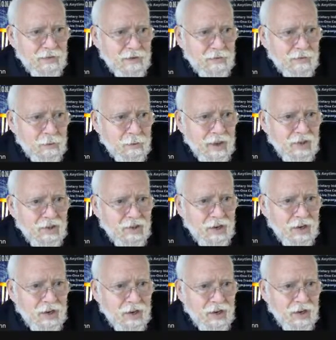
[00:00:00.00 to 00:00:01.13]
of information
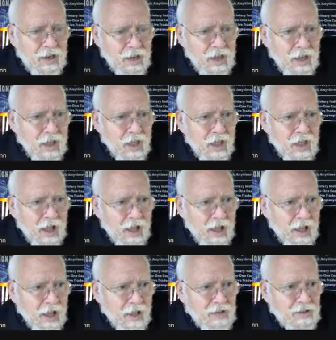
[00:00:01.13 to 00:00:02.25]
in it.
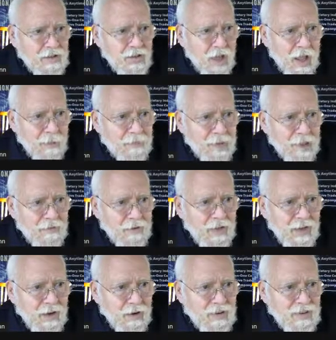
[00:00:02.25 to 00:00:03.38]
Top left
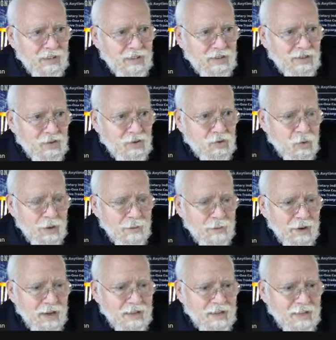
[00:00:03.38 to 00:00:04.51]
here, it says there's 20
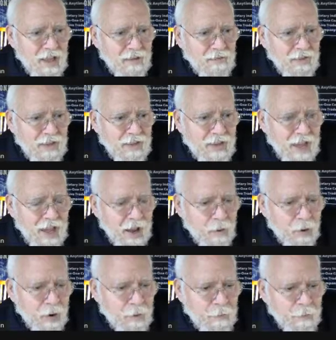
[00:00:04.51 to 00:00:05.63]
minutes left in the
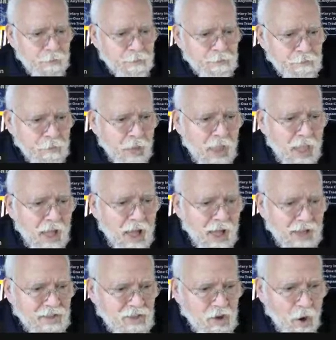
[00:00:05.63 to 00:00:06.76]
hour.
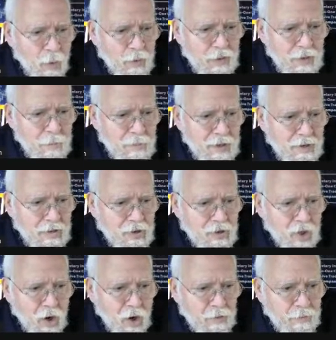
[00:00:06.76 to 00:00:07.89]
I start with the middle
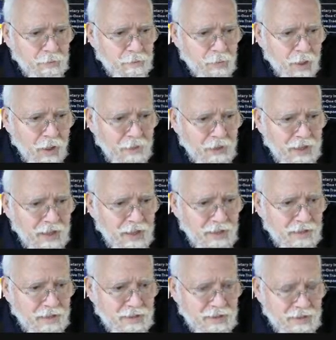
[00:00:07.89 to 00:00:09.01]
chart on the 10.
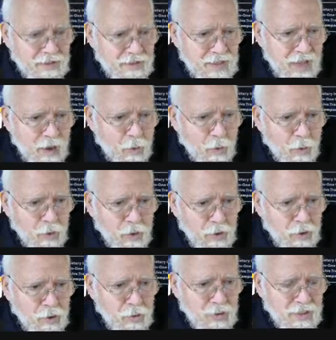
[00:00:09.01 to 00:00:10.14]
This is now what we're going to
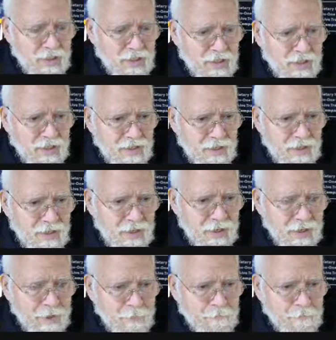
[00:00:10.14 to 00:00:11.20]
do is the